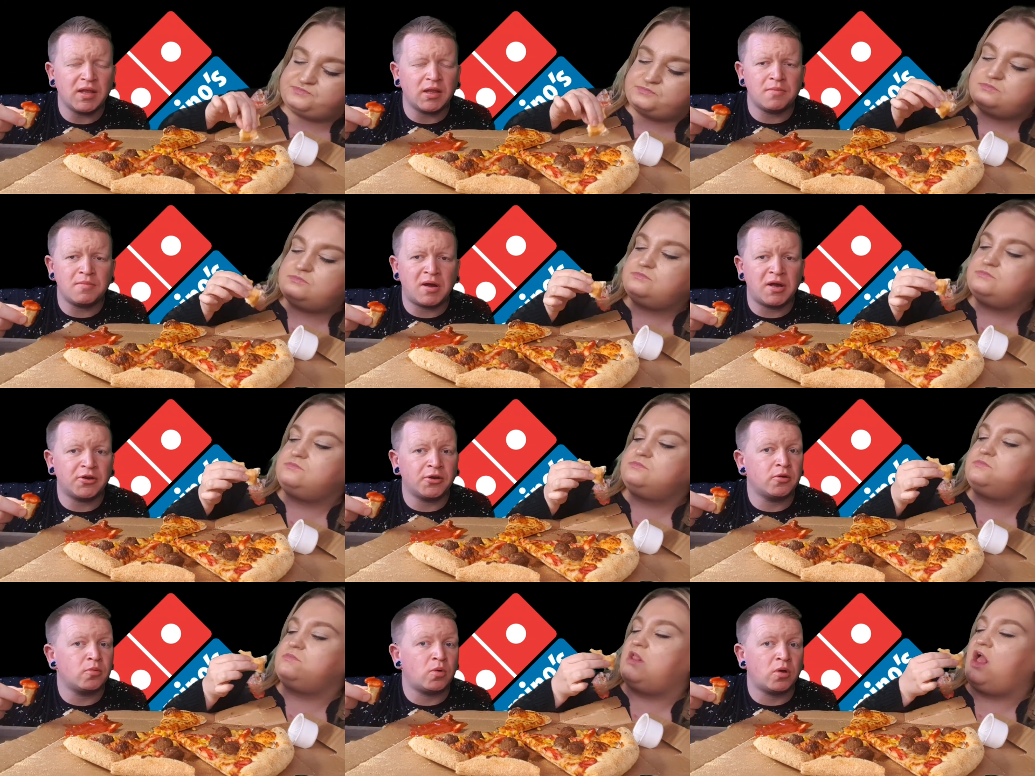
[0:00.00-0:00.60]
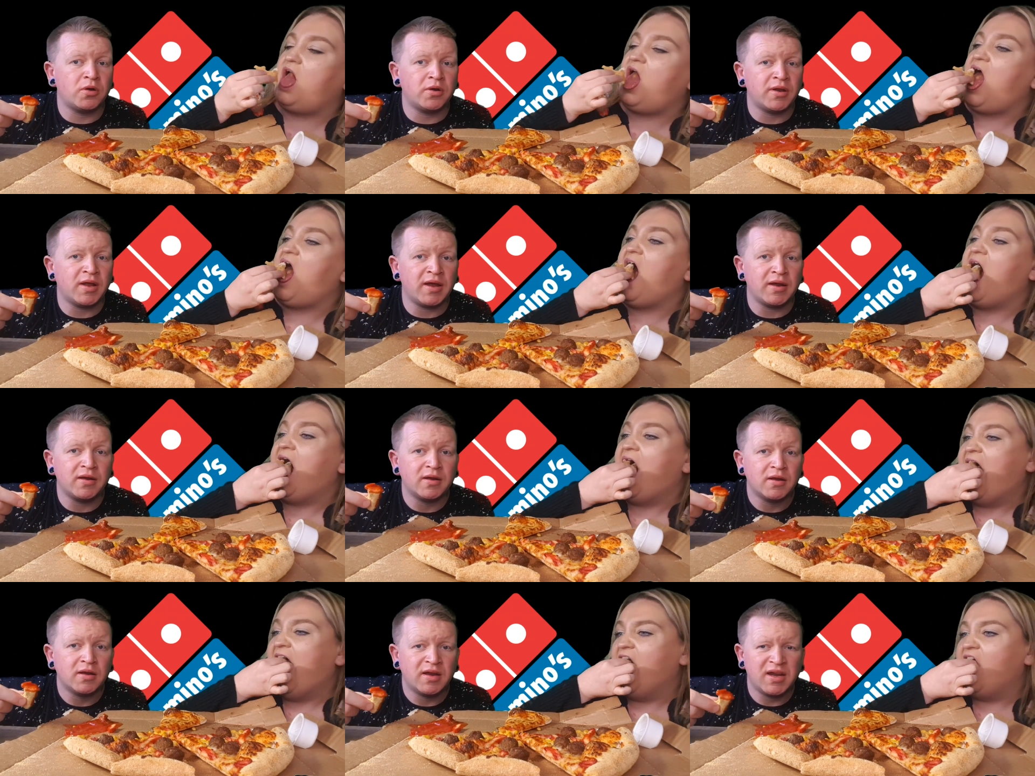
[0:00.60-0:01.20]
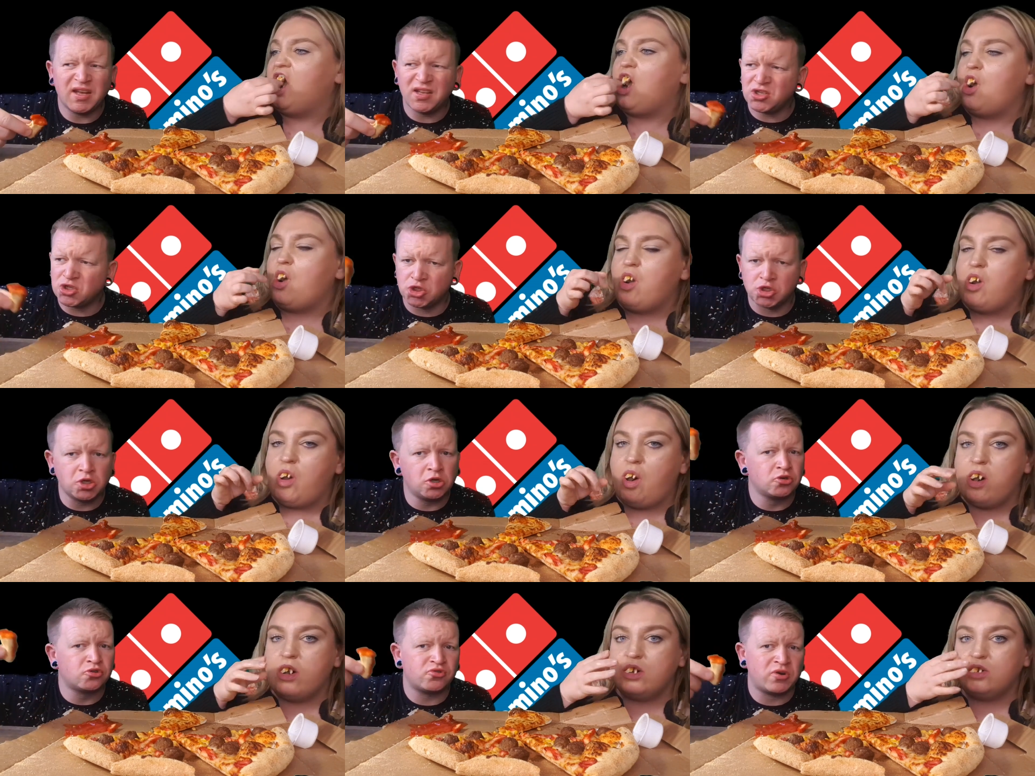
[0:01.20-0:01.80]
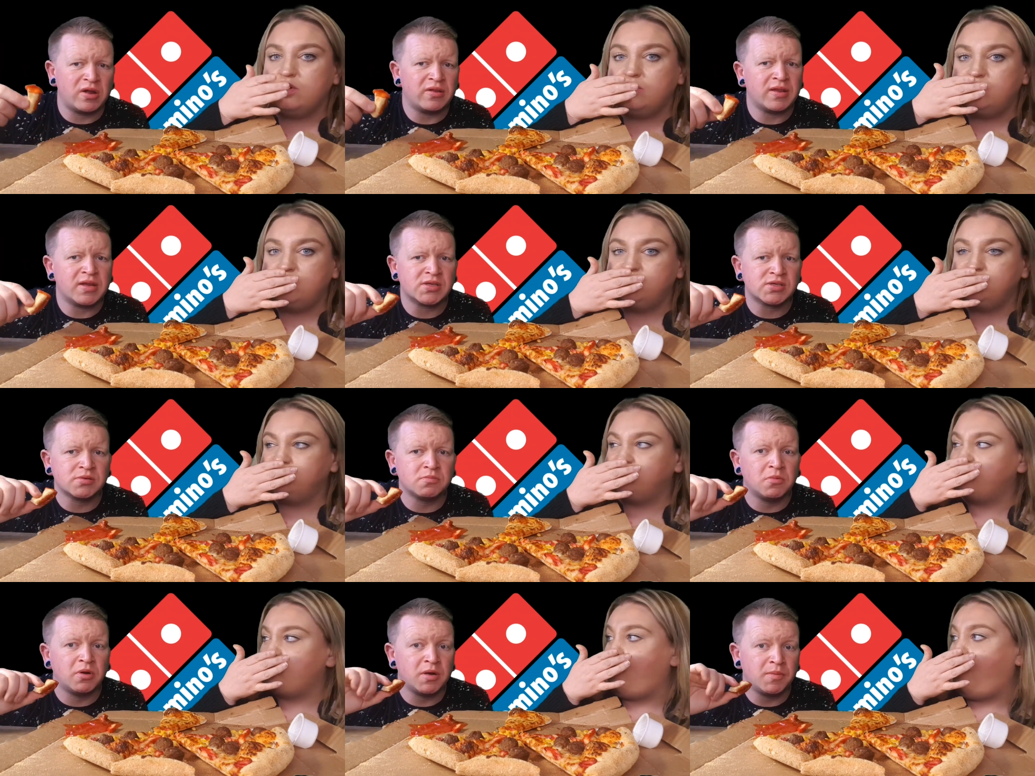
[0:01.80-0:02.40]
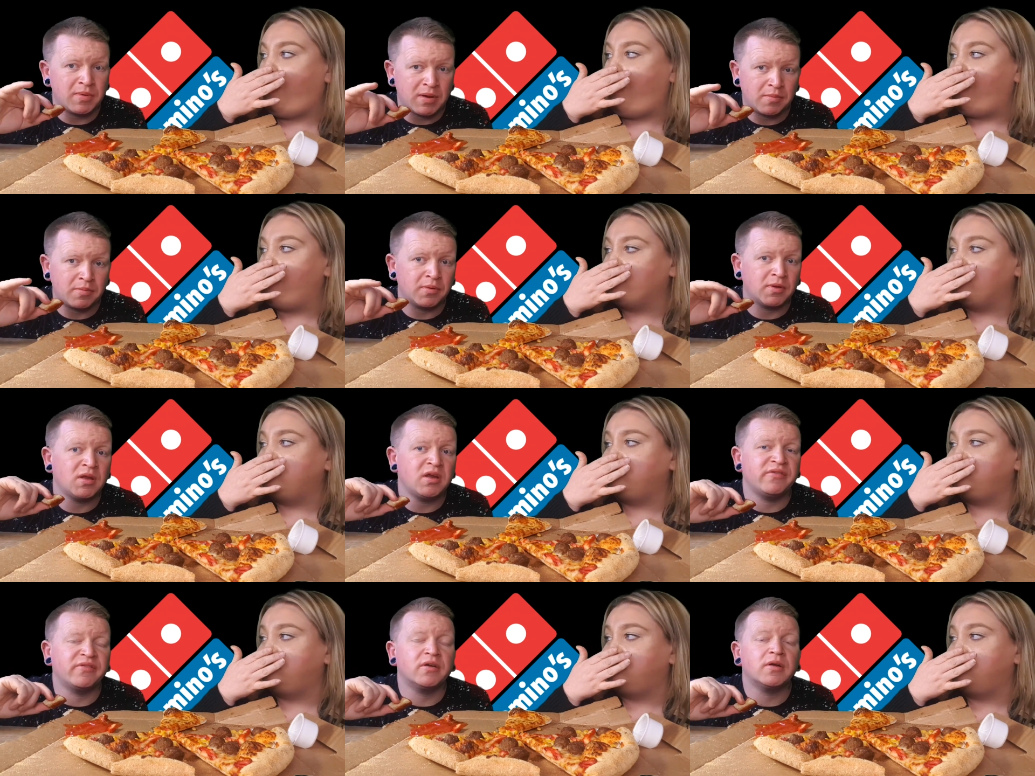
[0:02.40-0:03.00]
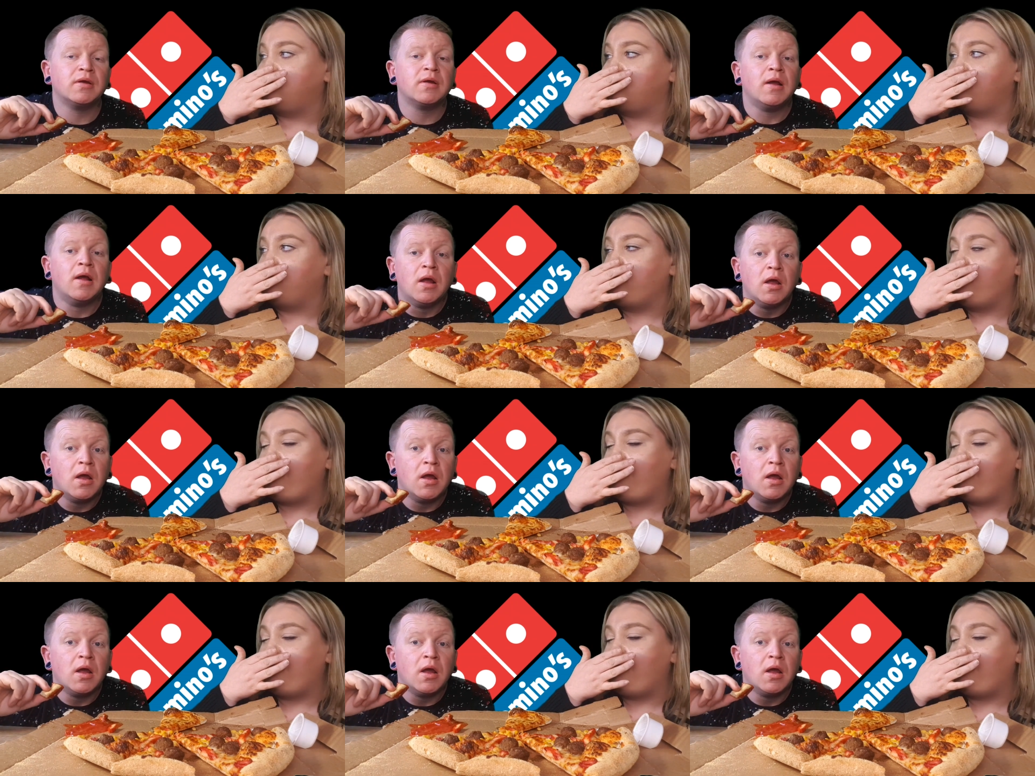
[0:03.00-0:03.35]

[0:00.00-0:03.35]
Speaker 1: Hitler might do one day. Hitler's children out there somewhere, you better believe it.